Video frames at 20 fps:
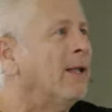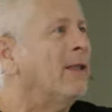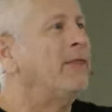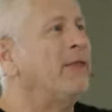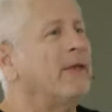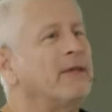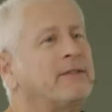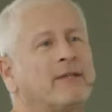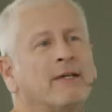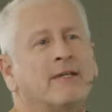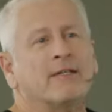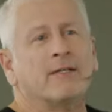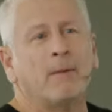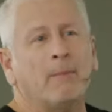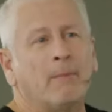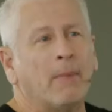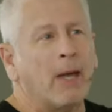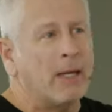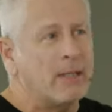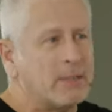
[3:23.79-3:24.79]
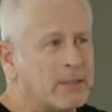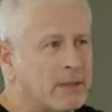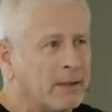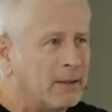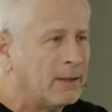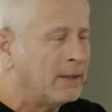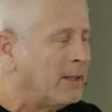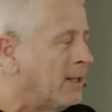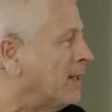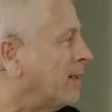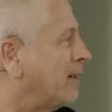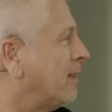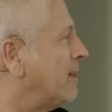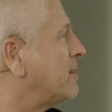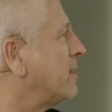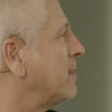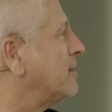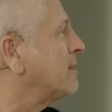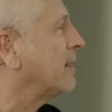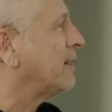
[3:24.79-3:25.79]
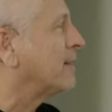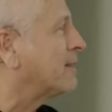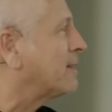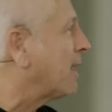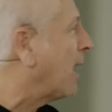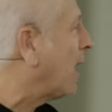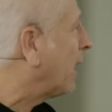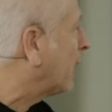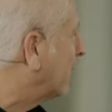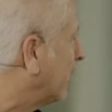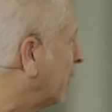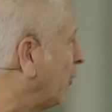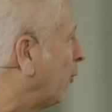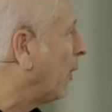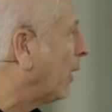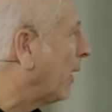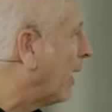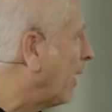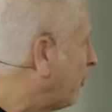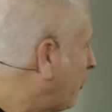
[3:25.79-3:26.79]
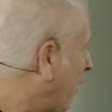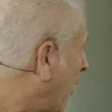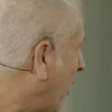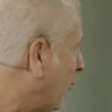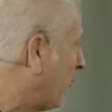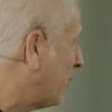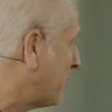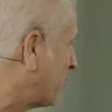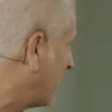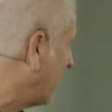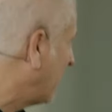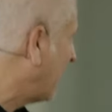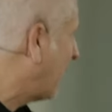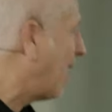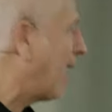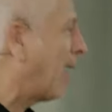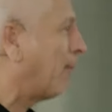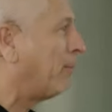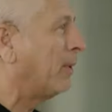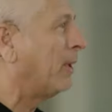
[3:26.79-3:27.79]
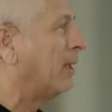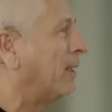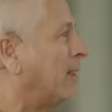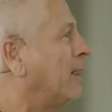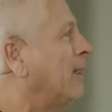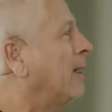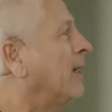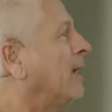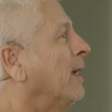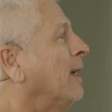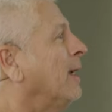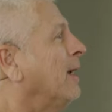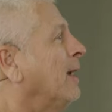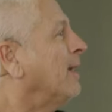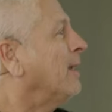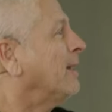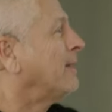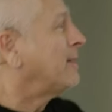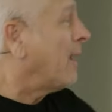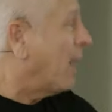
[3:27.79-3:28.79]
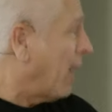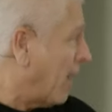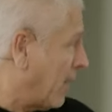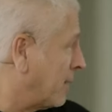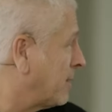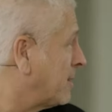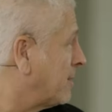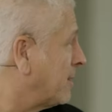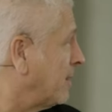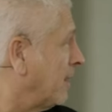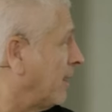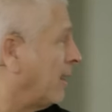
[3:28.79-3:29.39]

This is amazing. This is exactly what I thought was going to happen. Text.